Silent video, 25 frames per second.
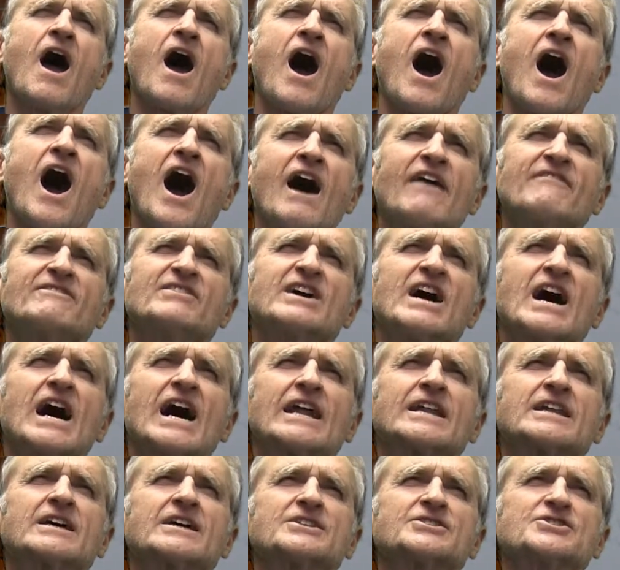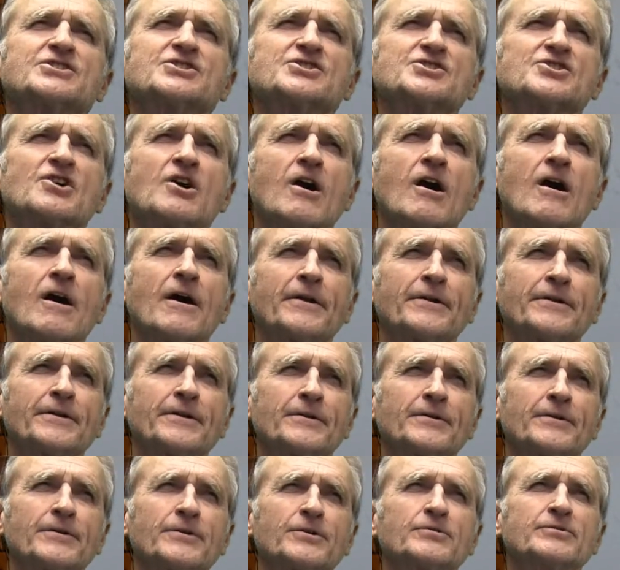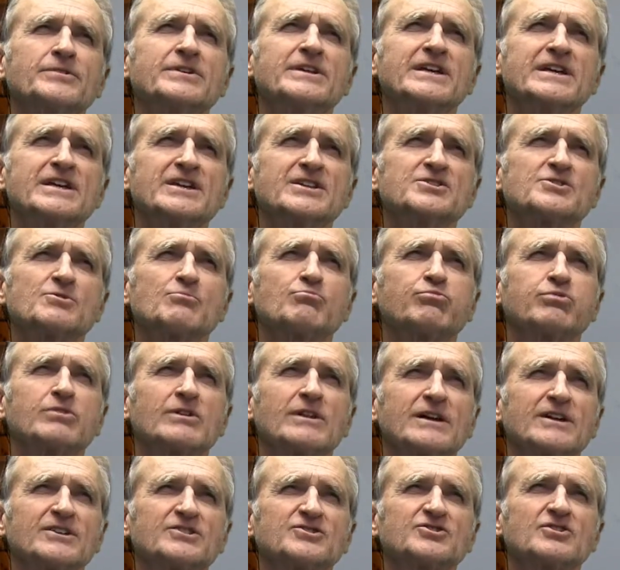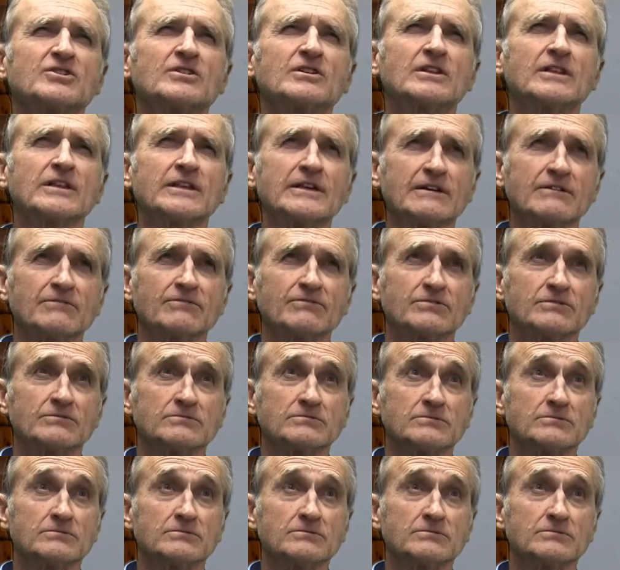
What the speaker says: I've got a daughter who needs a place to live.